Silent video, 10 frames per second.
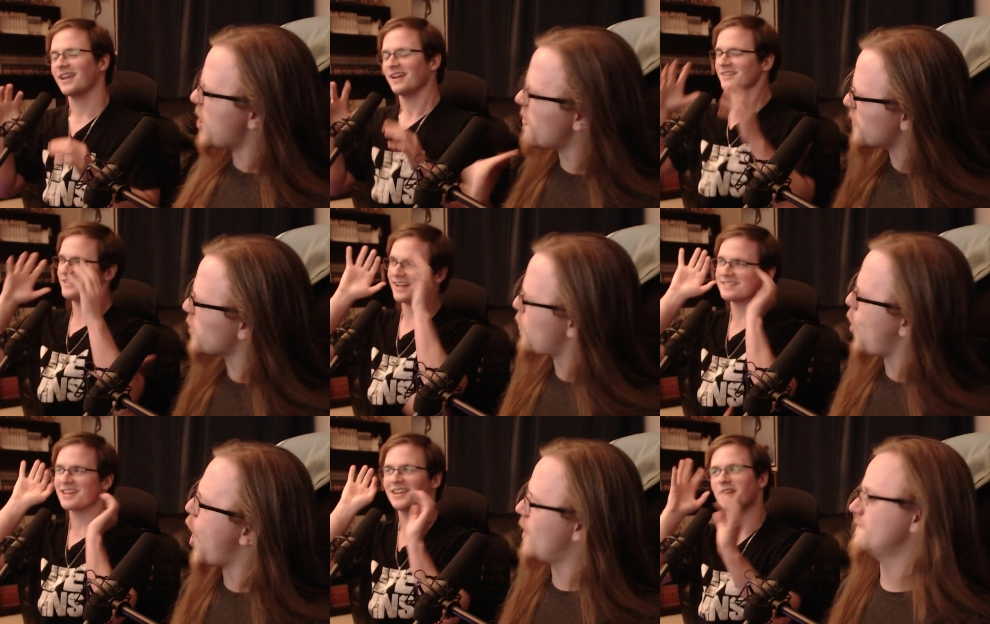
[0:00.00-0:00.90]
Speaker 1: See,
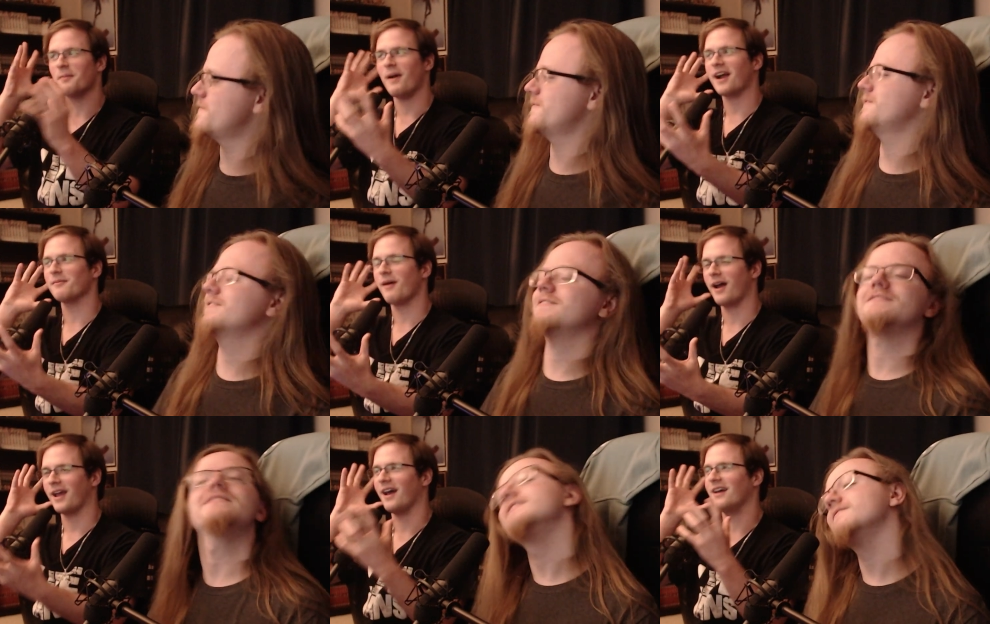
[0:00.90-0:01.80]
that's the thing in the back of
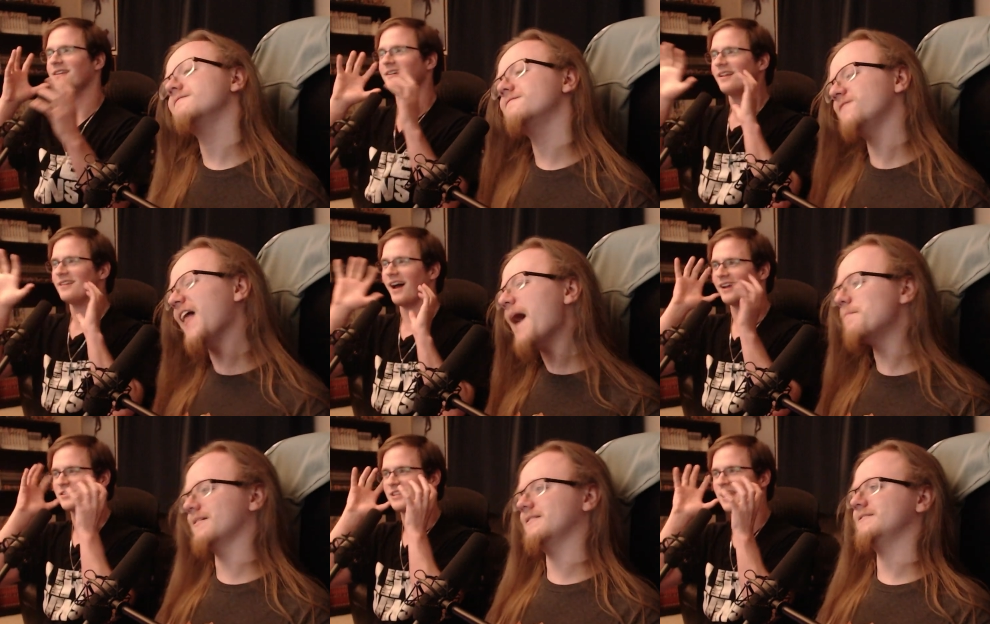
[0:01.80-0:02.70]
my head that
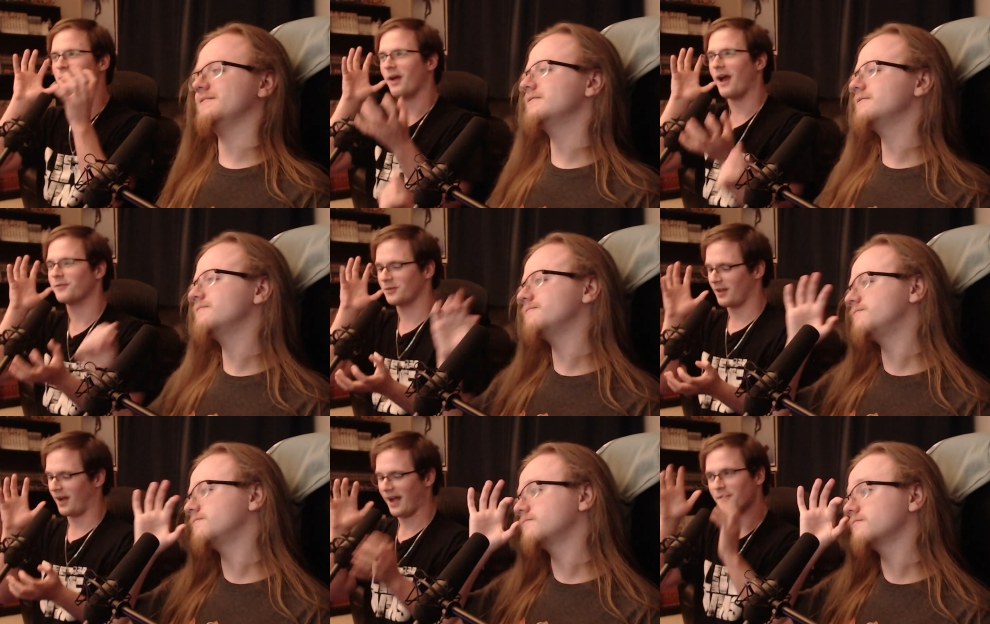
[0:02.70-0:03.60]
I just have
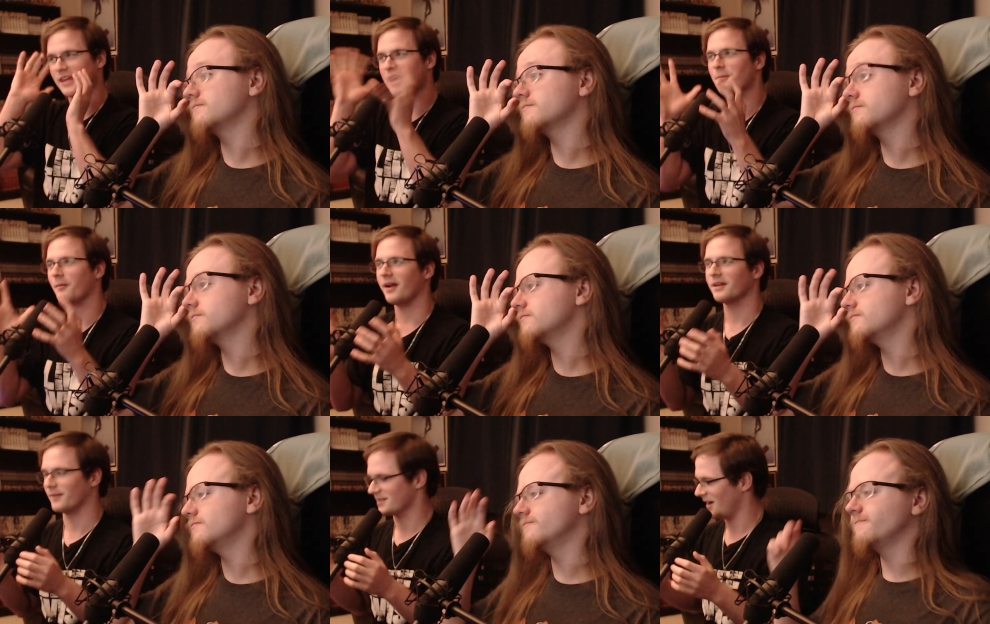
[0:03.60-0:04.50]
to keep
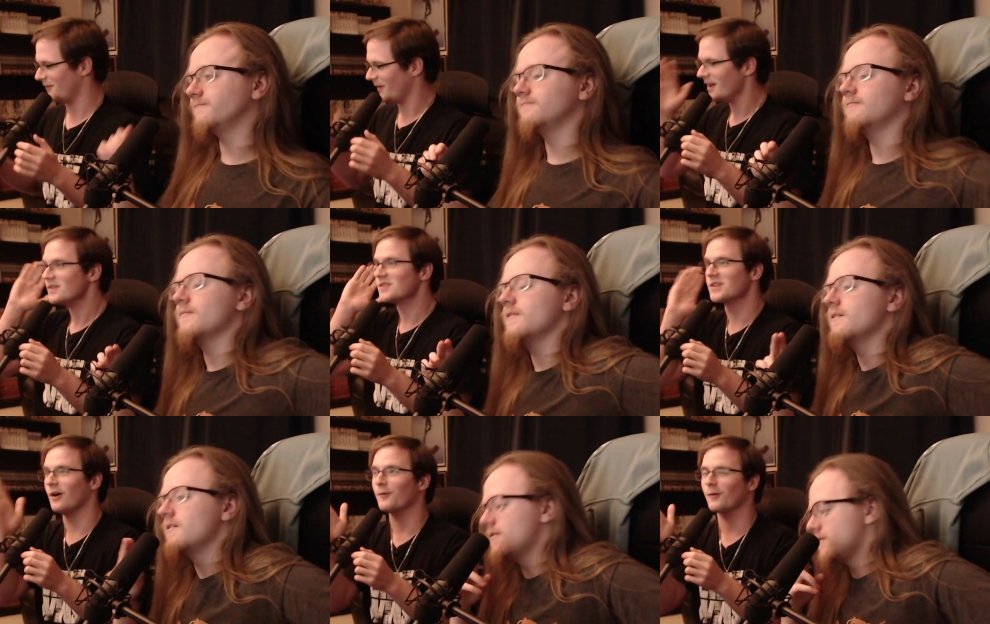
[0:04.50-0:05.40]
reminding myself.
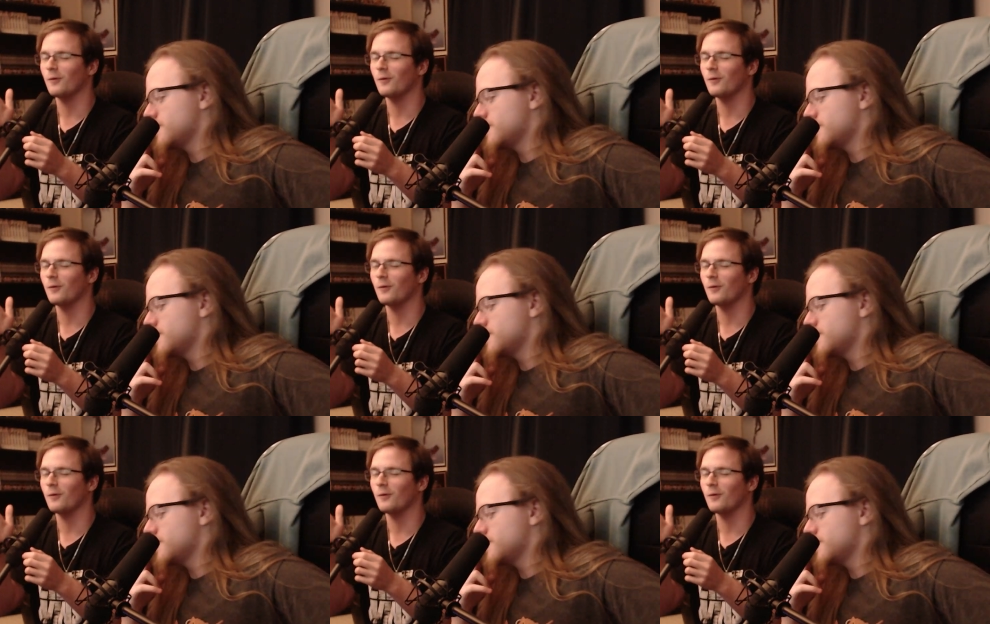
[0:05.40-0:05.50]
Silver